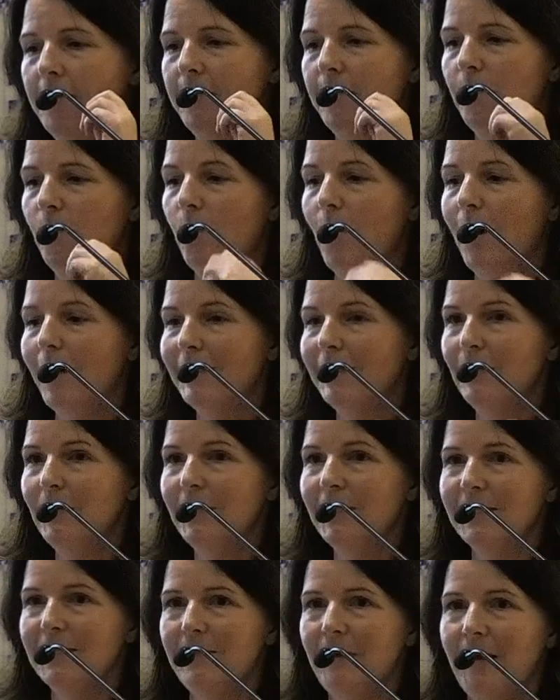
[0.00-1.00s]
What to
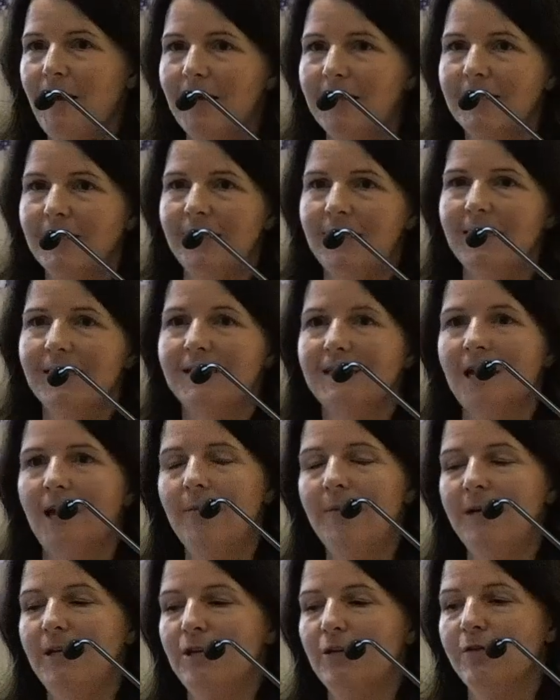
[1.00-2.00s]
expect in this
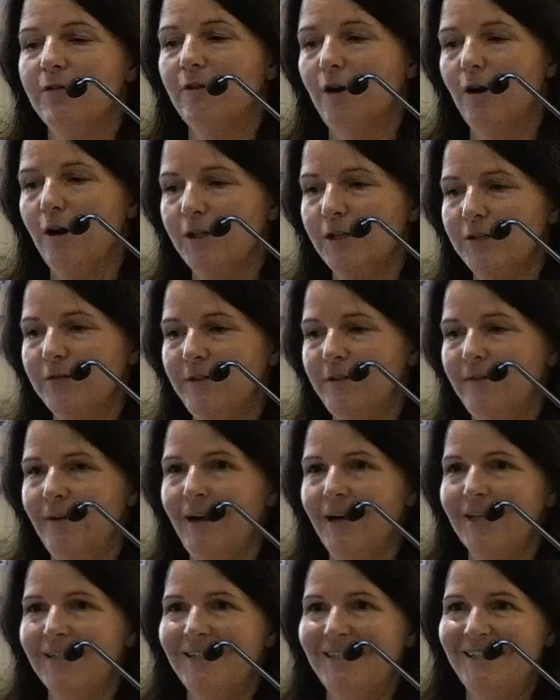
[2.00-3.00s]
coming year for RSV
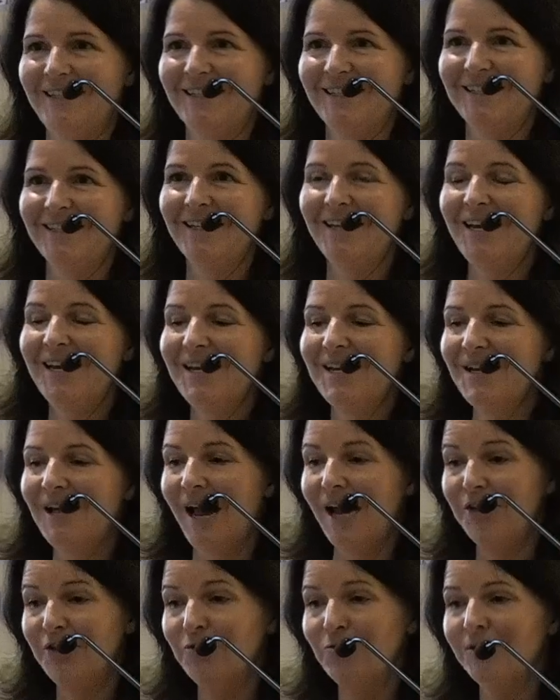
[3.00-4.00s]
vaccines.
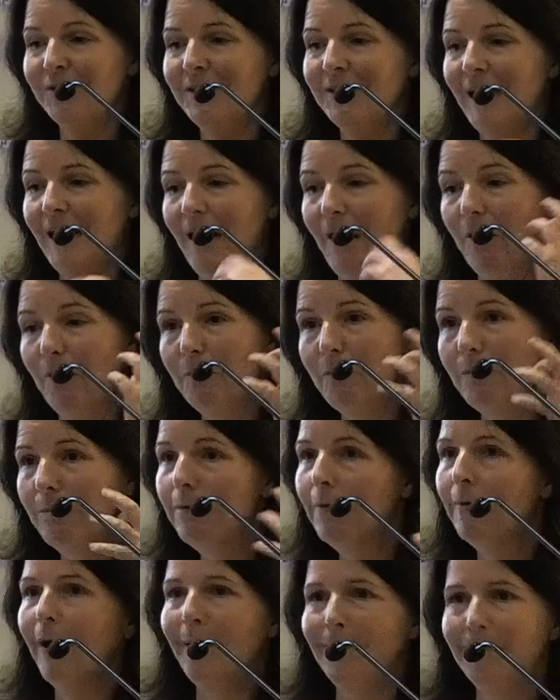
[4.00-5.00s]
As you can tell,
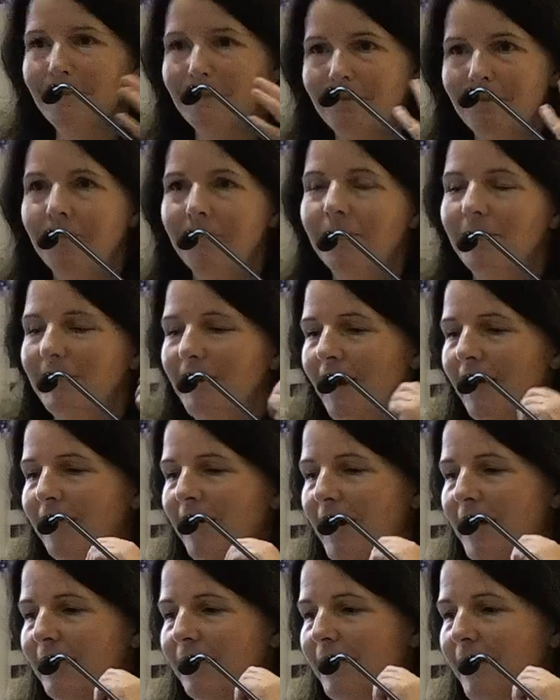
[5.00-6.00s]
I've
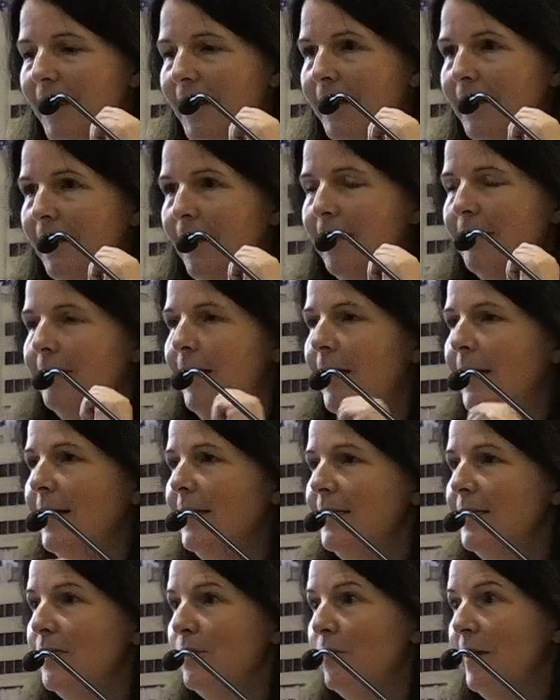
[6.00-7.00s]
kind of led
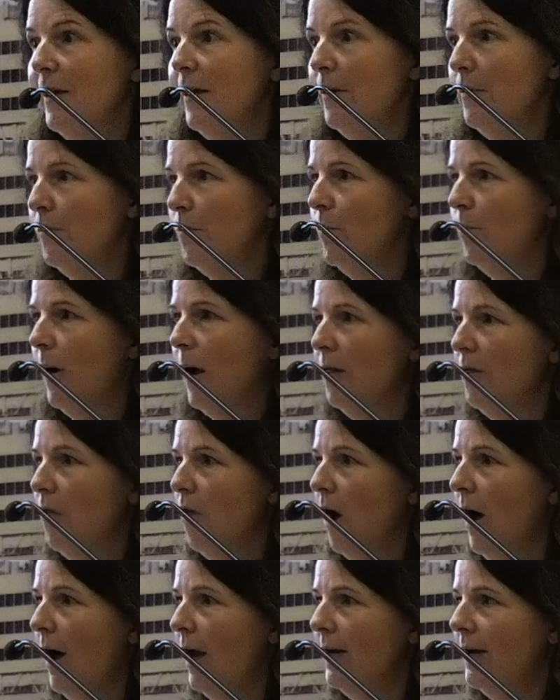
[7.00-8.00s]
into that a
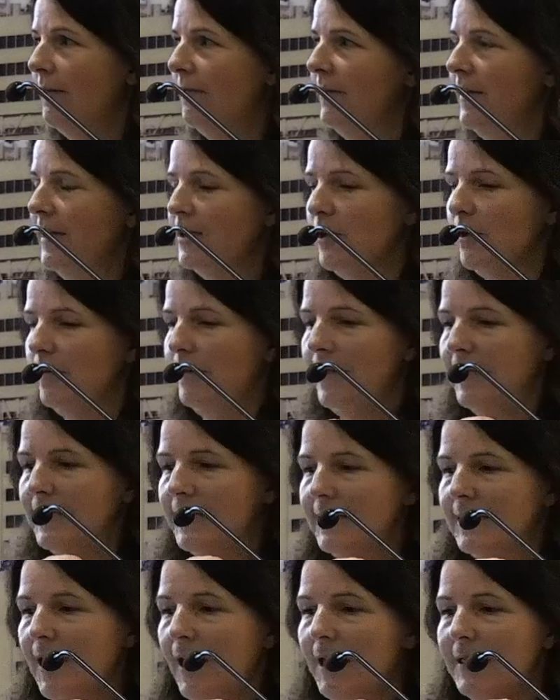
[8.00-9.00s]
lot of things are being
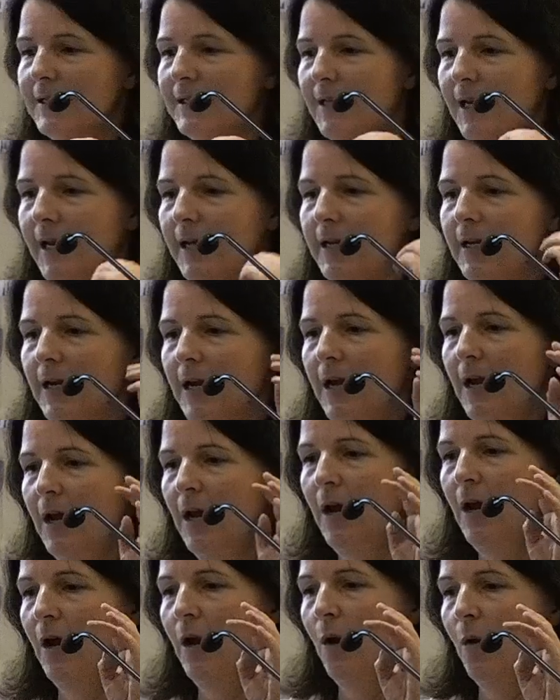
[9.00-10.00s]
discussed, and
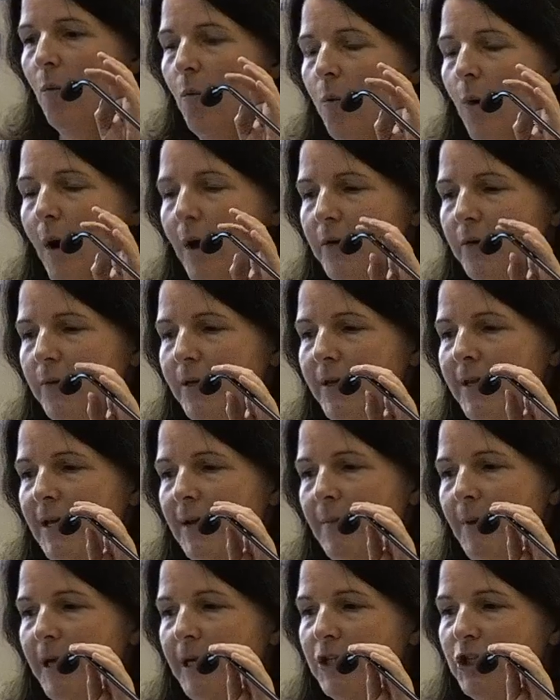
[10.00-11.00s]
what do we think
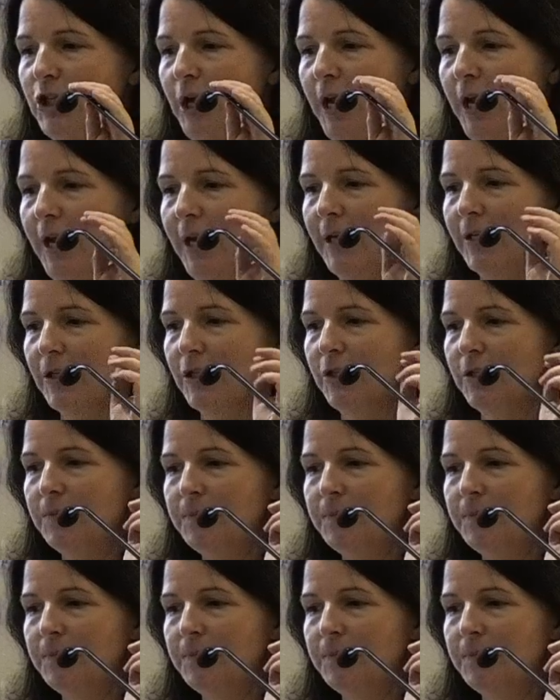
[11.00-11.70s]
might change?